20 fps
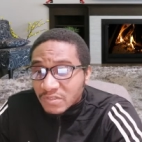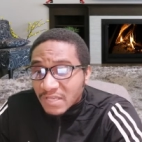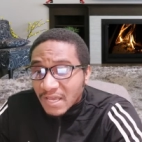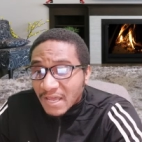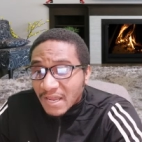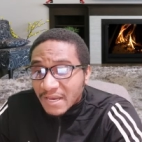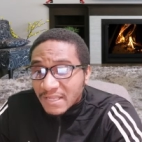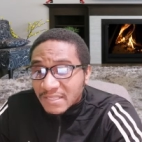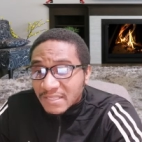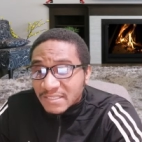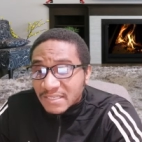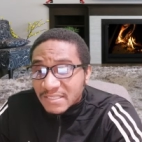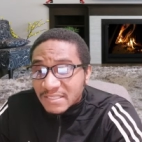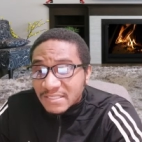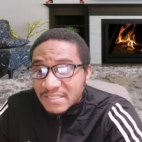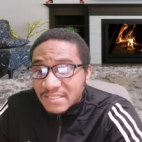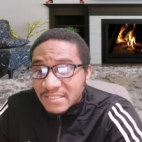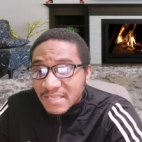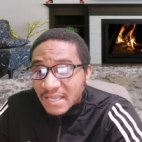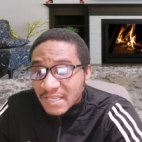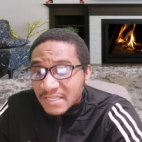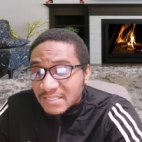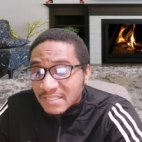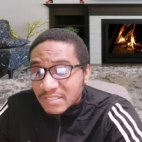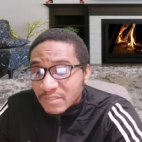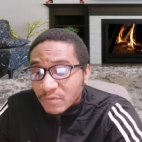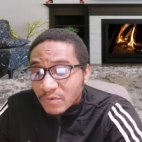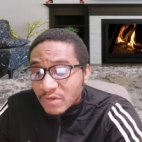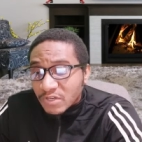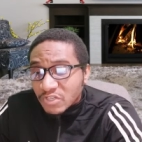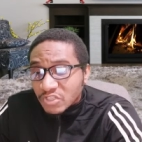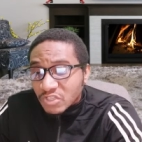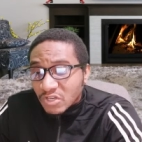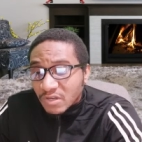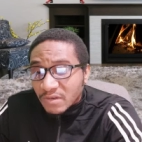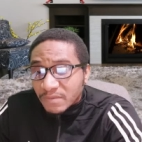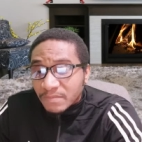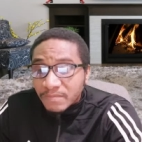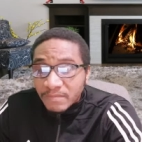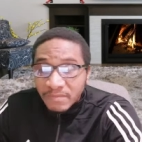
And it's a sad situation.